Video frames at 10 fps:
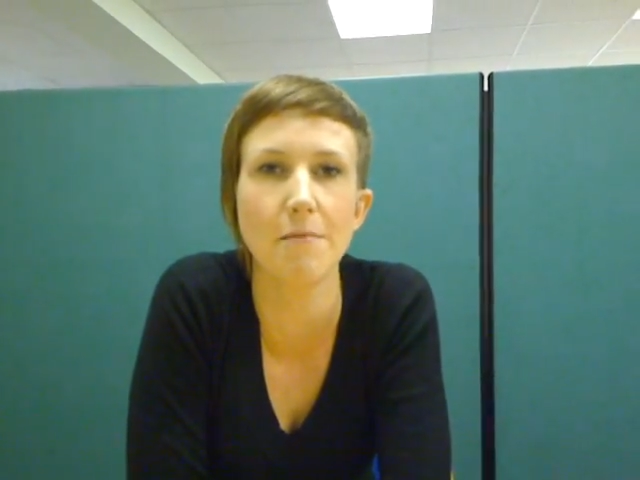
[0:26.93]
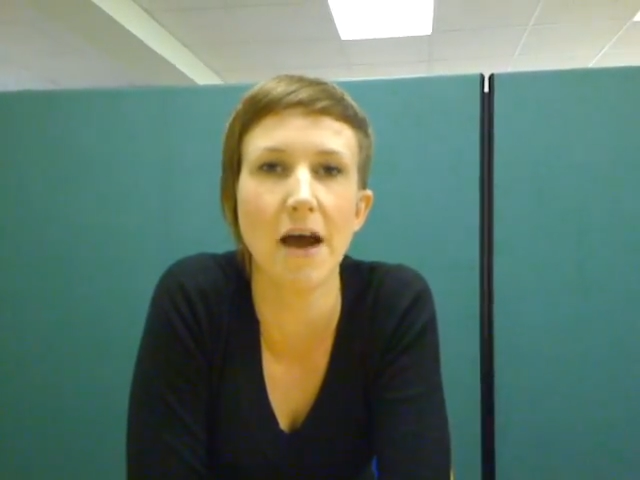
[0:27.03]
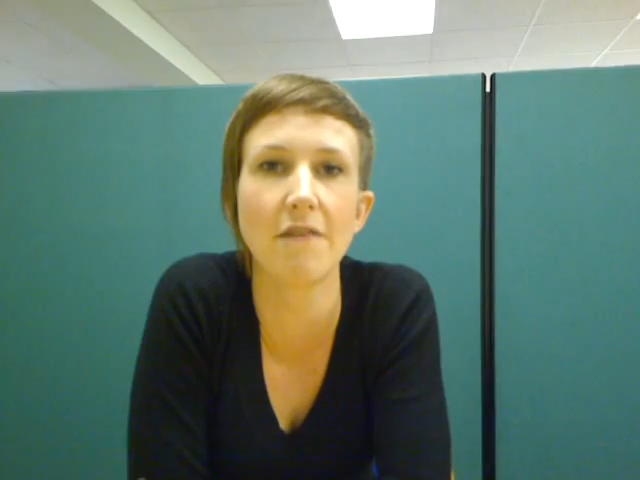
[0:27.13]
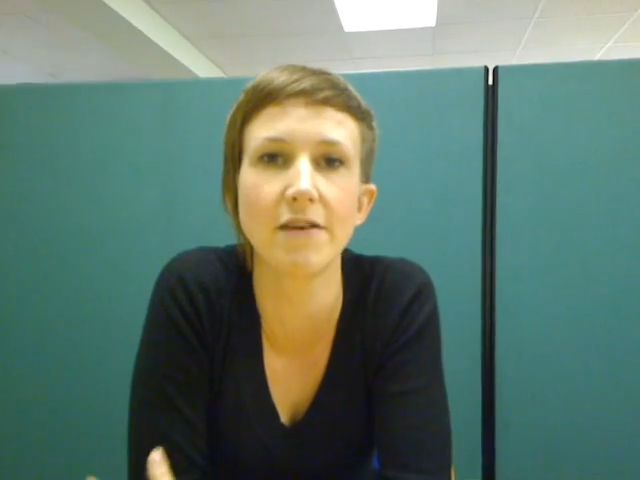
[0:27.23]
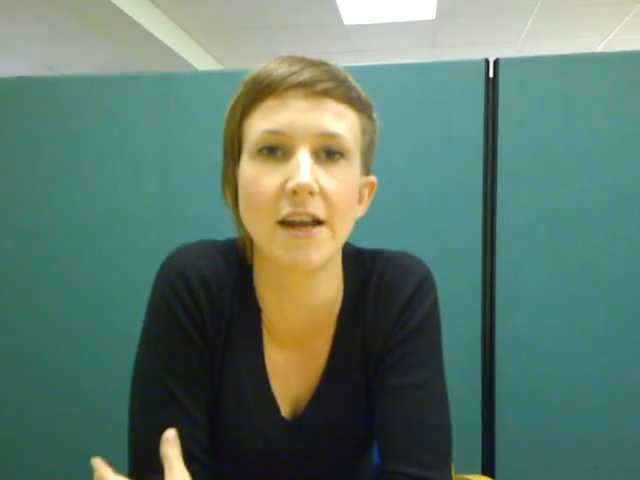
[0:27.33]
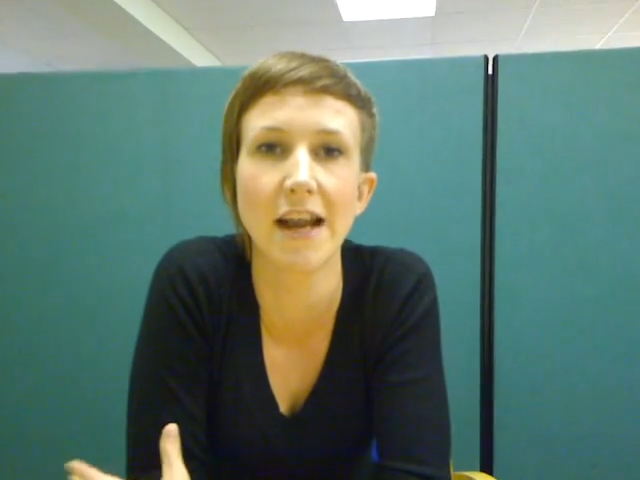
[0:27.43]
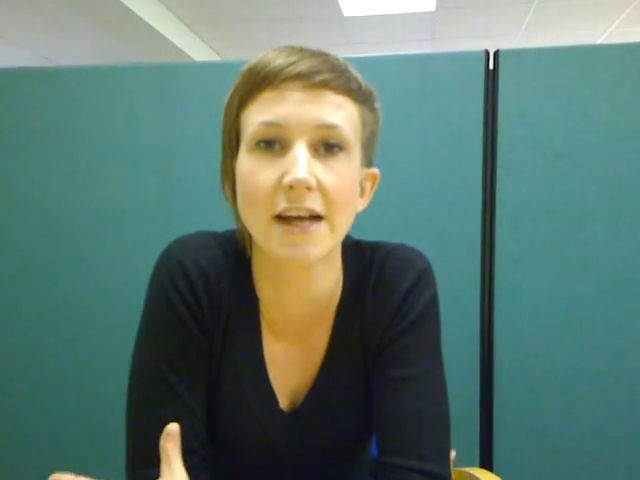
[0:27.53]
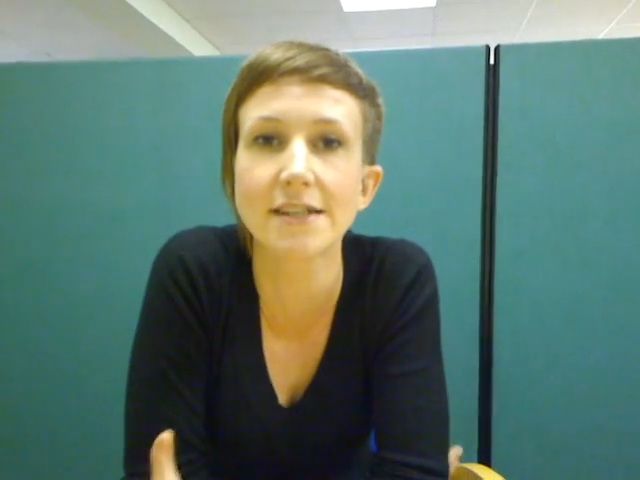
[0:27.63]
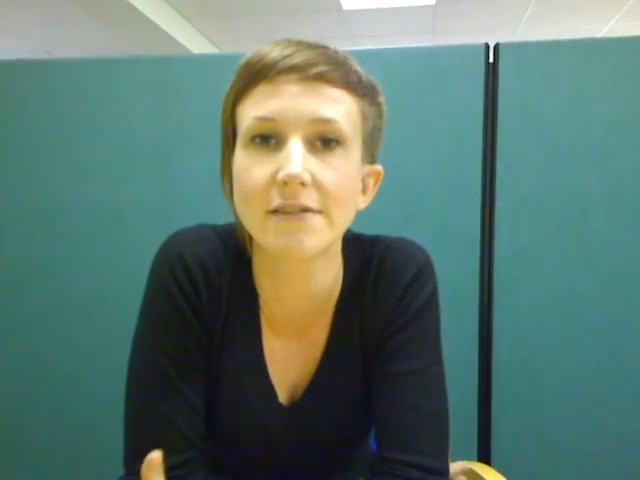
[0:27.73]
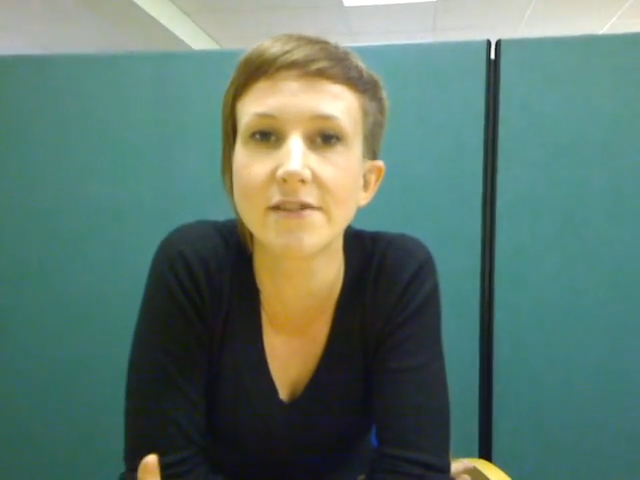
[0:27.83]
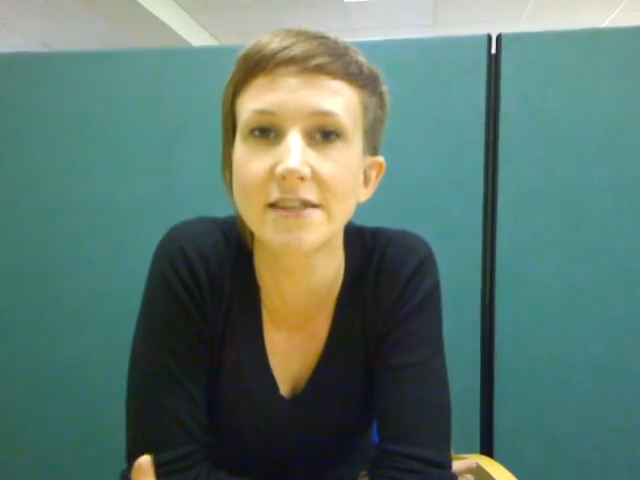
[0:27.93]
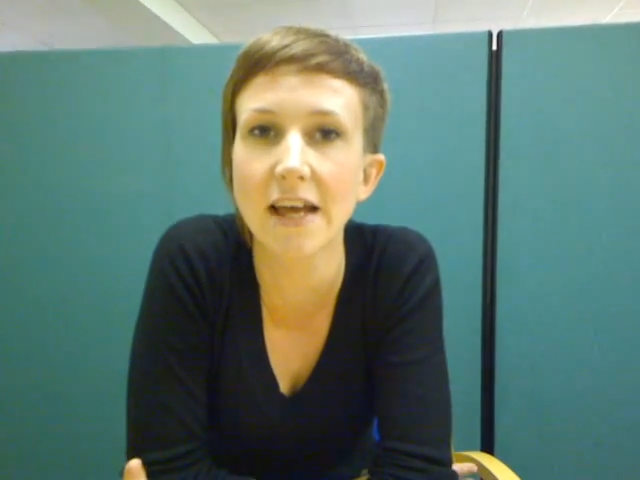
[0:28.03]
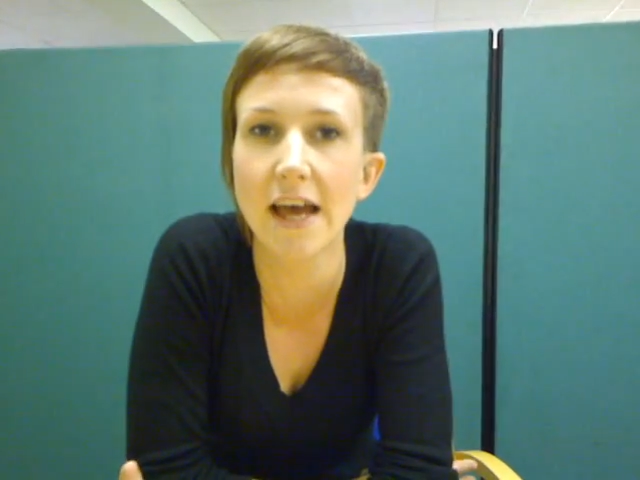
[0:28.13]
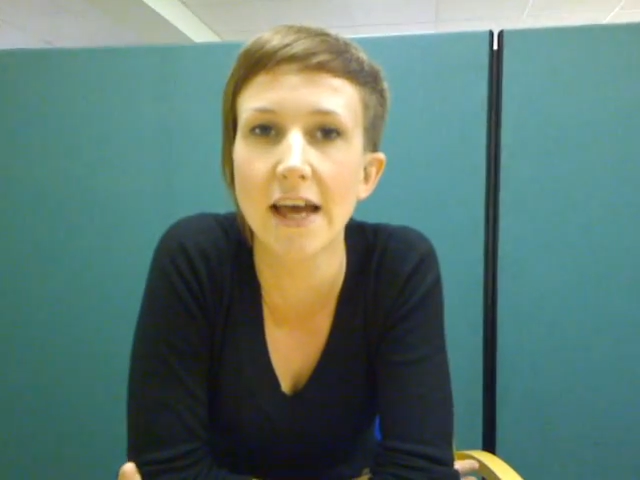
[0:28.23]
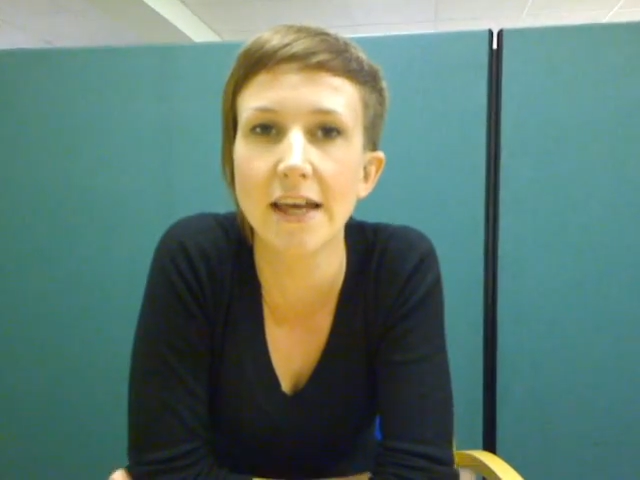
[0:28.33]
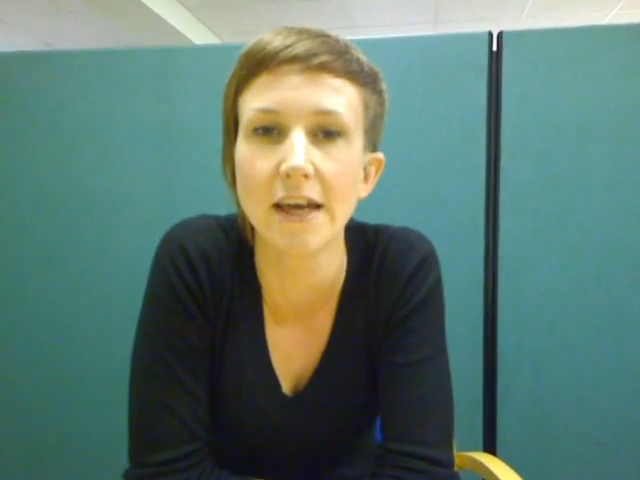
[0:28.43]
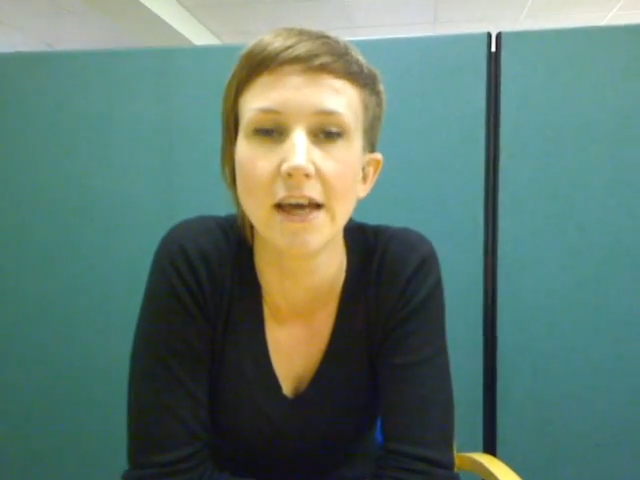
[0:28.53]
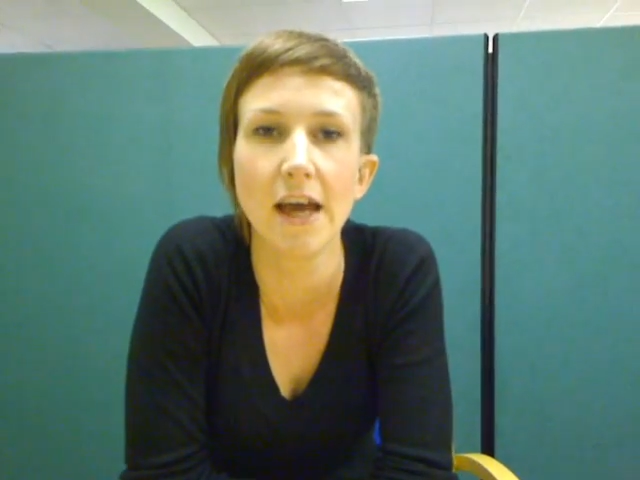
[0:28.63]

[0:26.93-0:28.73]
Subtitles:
having an active say